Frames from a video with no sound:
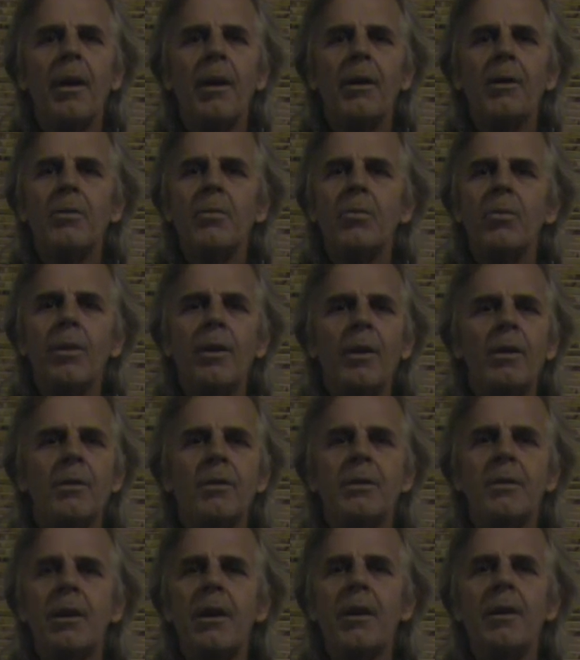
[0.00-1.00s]
is
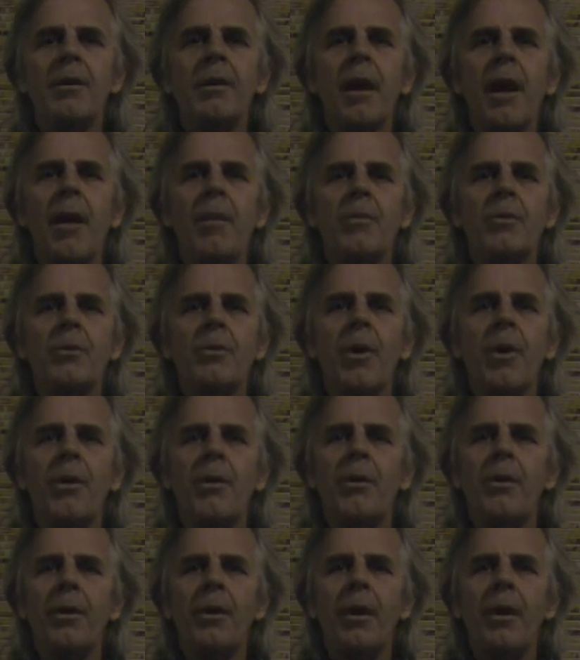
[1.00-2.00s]
is 10 times
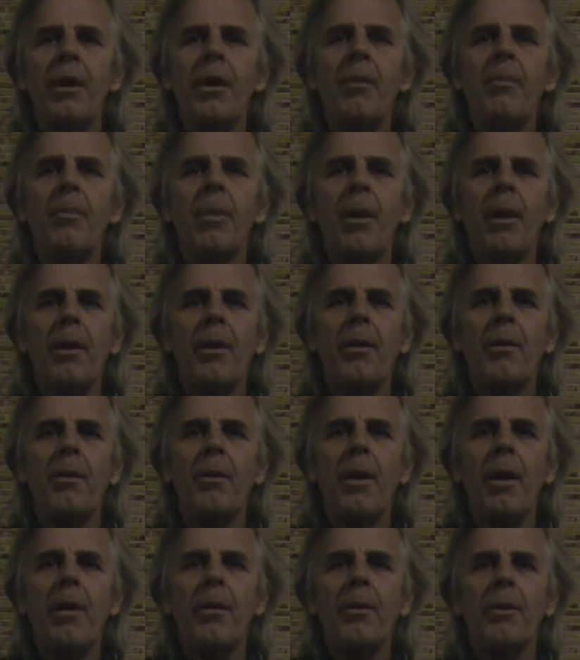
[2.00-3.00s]
greater than any plant
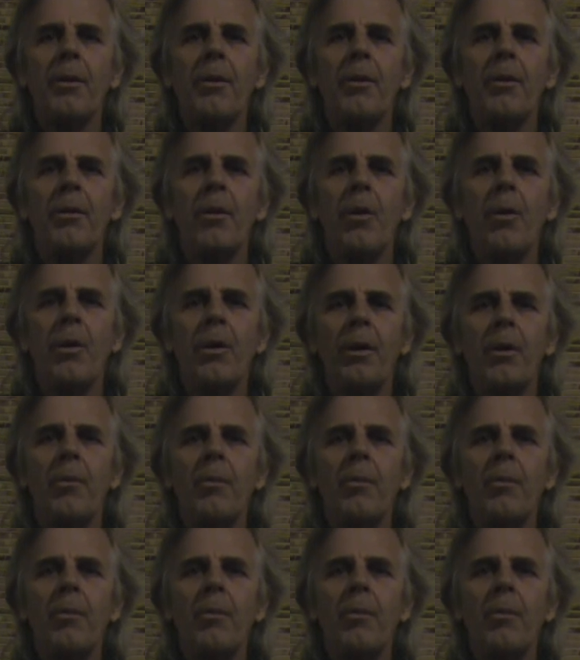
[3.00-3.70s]
around there and growing